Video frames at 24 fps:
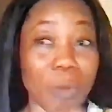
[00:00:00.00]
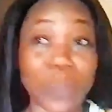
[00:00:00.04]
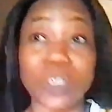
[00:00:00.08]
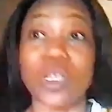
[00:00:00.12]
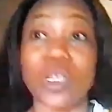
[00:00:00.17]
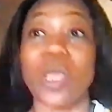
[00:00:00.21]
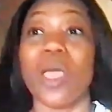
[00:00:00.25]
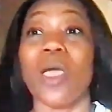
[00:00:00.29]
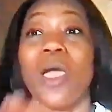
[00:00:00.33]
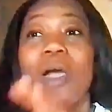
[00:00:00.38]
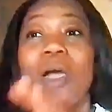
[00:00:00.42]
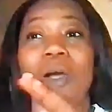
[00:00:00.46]

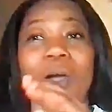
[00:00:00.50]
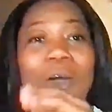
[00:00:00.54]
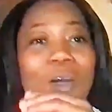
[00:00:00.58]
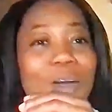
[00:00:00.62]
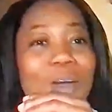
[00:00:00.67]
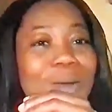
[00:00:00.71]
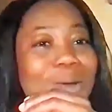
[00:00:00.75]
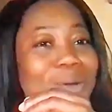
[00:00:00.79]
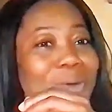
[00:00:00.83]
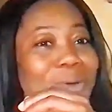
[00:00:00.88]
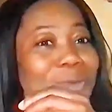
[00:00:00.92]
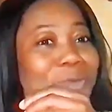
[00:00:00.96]
But
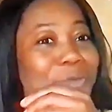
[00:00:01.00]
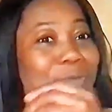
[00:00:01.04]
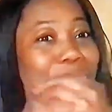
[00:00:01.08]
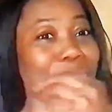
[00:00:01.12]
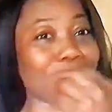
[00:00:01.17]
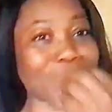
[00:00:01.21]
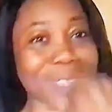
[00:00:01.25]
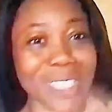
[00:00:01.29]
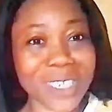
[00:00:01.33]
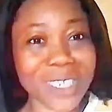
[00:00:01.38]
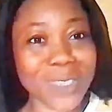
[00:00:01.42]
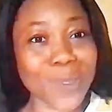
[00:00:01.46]

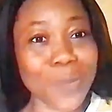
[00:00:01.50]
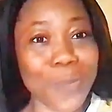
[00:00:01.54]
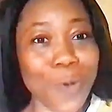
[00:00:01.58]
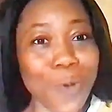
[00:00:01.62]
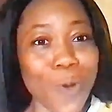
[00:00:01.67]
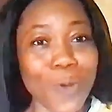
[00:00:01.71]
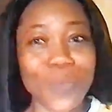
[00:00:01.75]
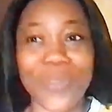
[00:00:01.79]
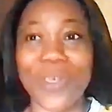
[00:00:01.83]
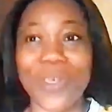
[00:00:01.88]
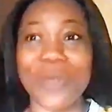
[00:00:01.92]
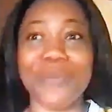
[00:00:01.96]
for these
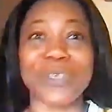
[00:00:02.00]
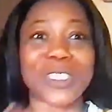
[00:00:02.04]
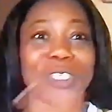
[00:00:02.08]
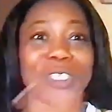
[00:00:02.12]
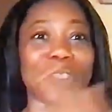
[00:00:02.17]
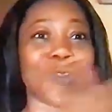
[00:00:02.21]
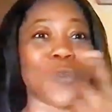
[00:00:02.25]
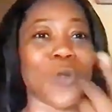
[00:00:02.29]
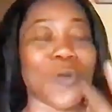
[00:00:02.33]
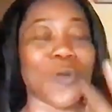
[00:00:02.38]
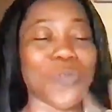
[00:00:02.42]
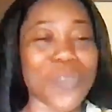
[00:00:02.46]
people, there is
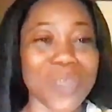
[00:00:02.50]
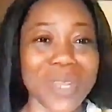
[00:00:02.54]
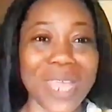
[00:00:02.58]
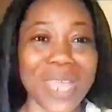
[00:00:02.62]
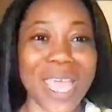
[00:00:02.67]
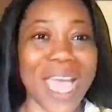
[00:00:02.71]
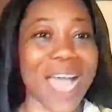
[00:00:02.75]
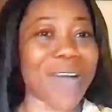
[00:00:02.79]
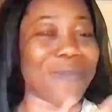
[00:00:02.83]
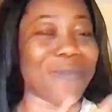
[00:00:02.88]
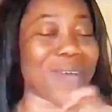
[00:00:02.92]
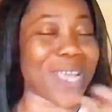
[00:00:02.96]
nothing
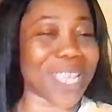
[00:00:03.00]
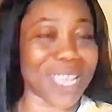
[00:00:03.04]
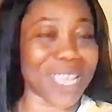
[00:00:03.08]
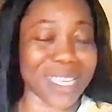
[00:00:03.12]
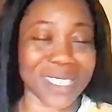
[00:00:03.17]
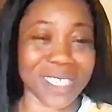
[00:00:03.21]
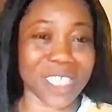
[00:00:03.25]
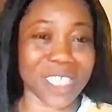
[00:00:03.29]
they have against